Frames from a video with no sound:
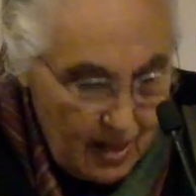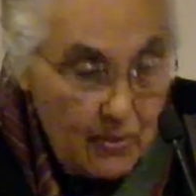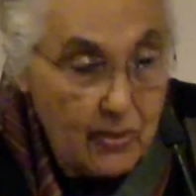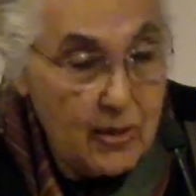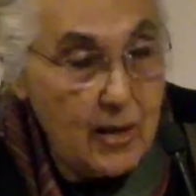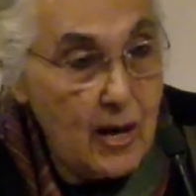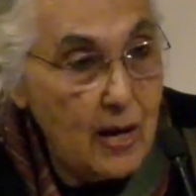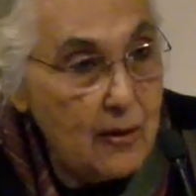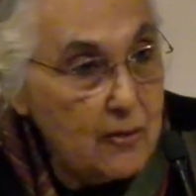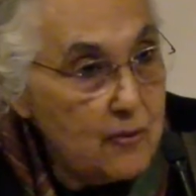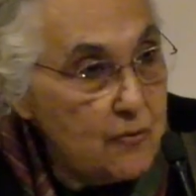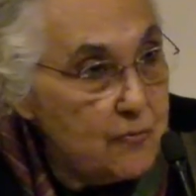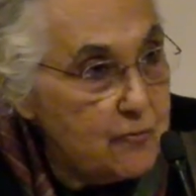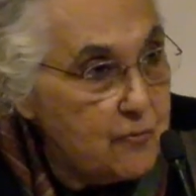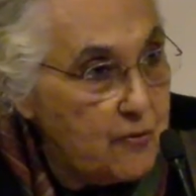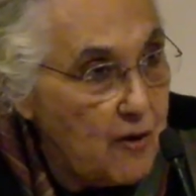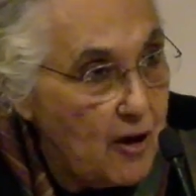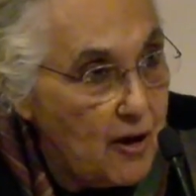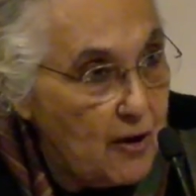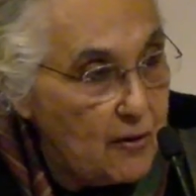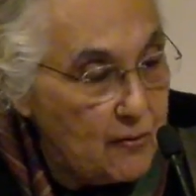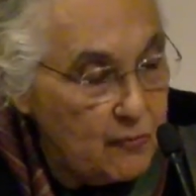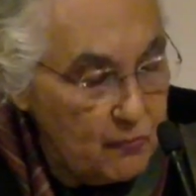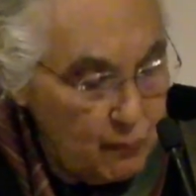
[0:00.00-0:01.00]
The other
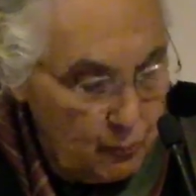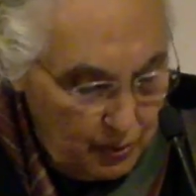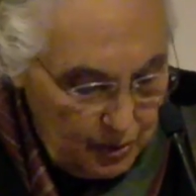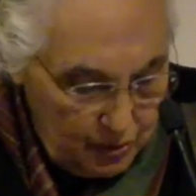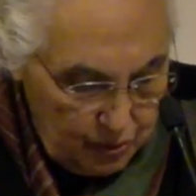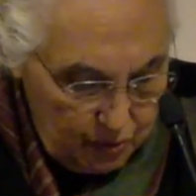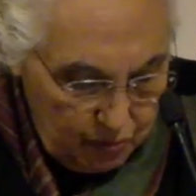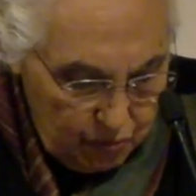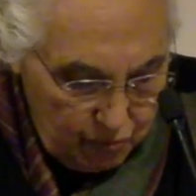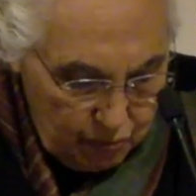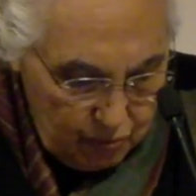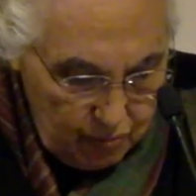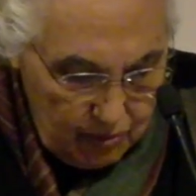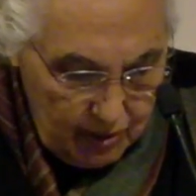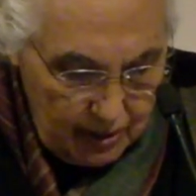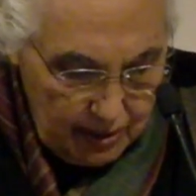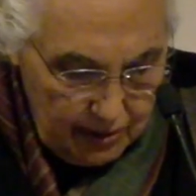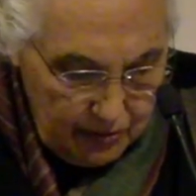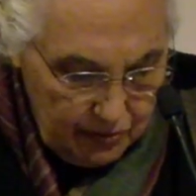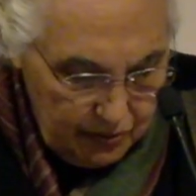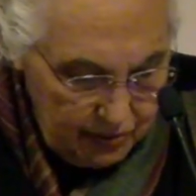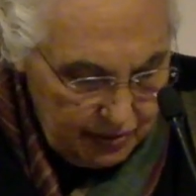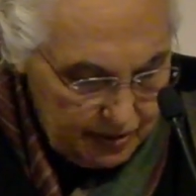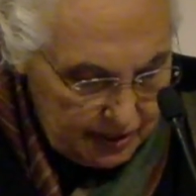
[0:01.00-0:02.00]
five were the
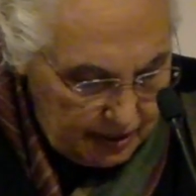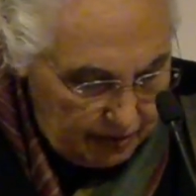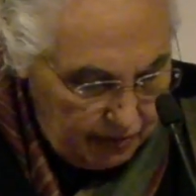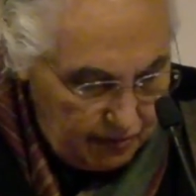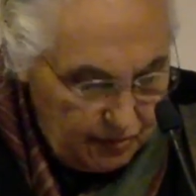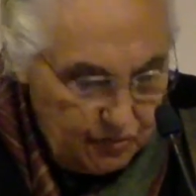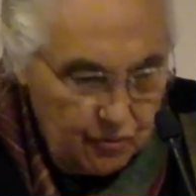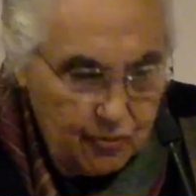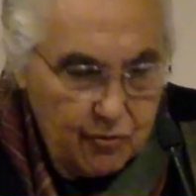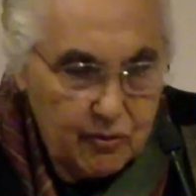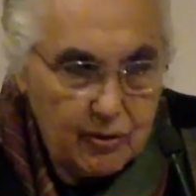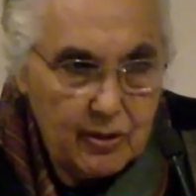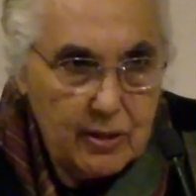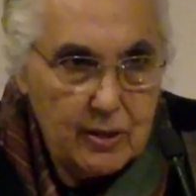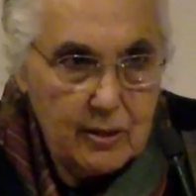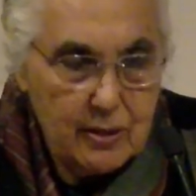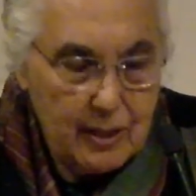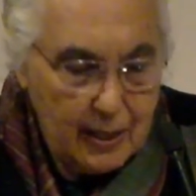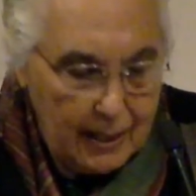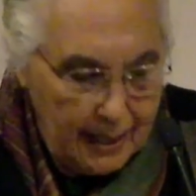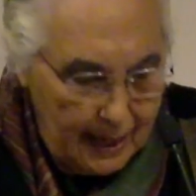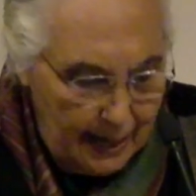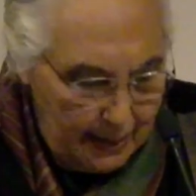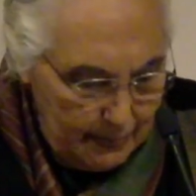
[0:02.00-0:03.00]
ruler, the territory,
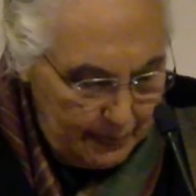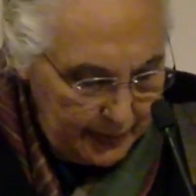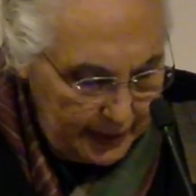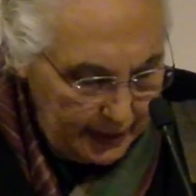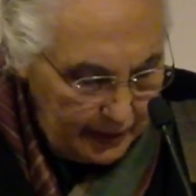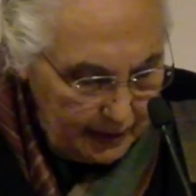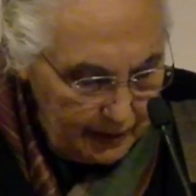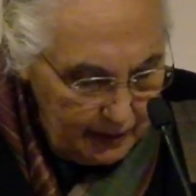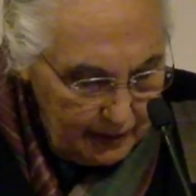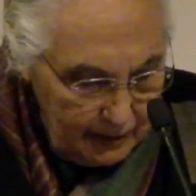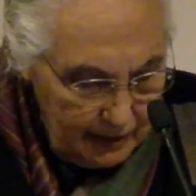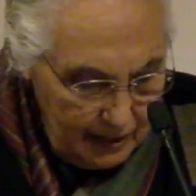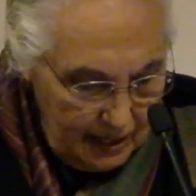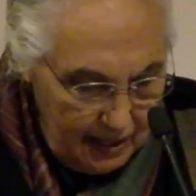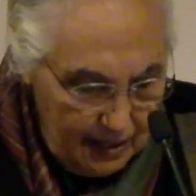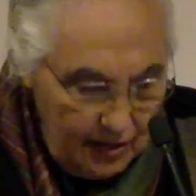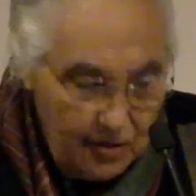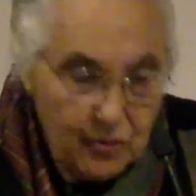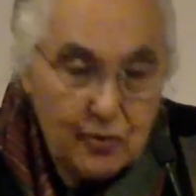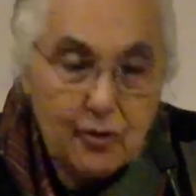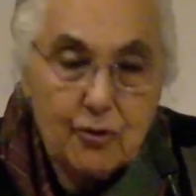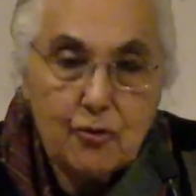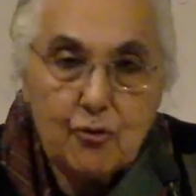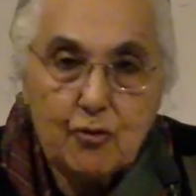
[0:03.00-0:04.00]
the capital,
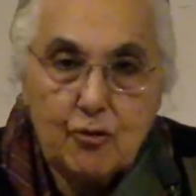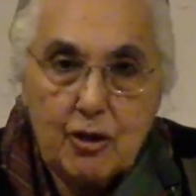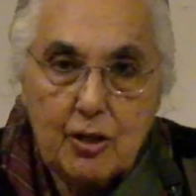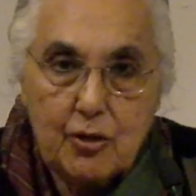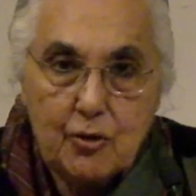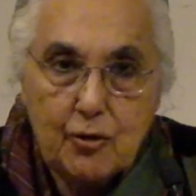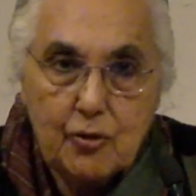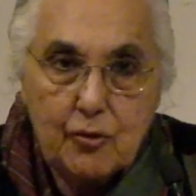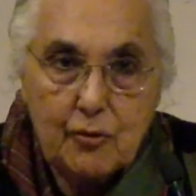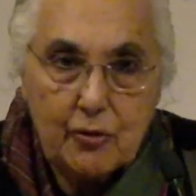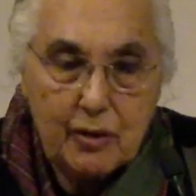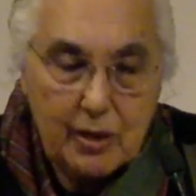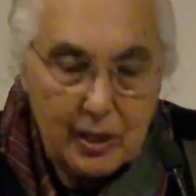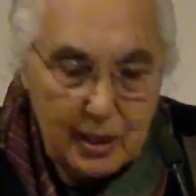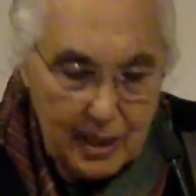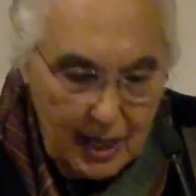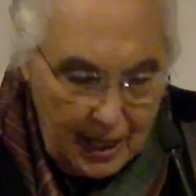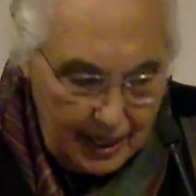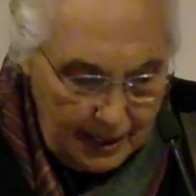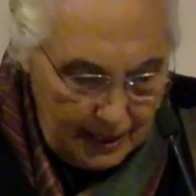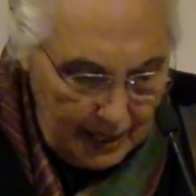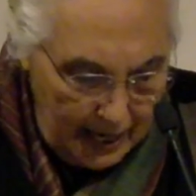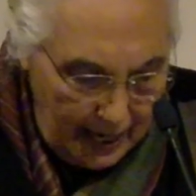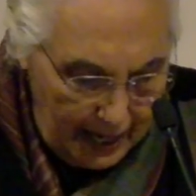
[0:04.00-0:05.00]
the treasury,
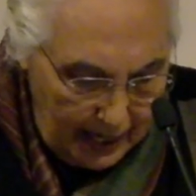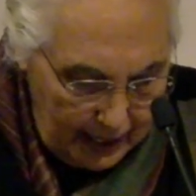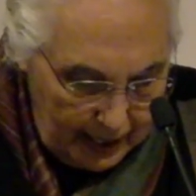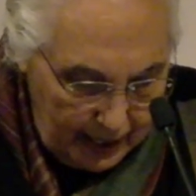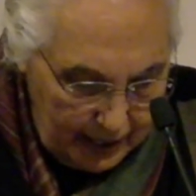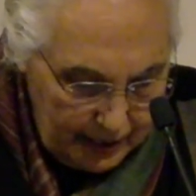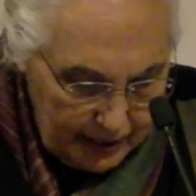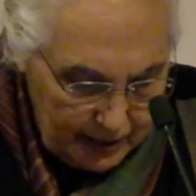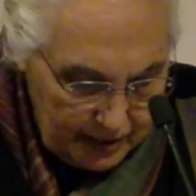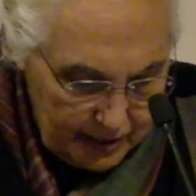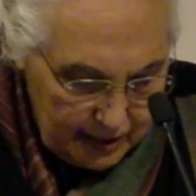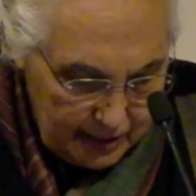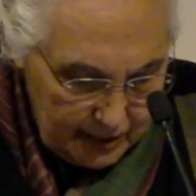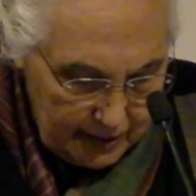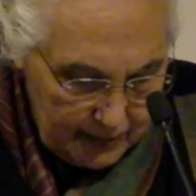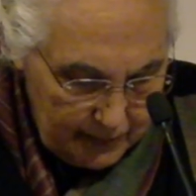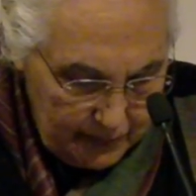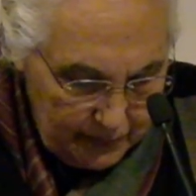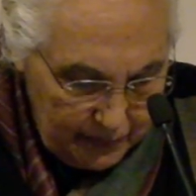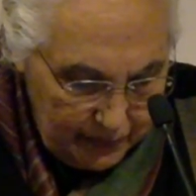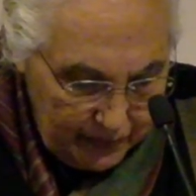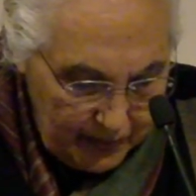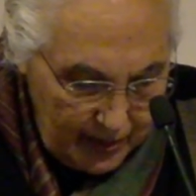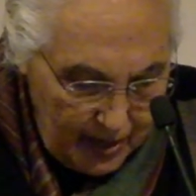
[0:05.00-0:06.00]
and allies.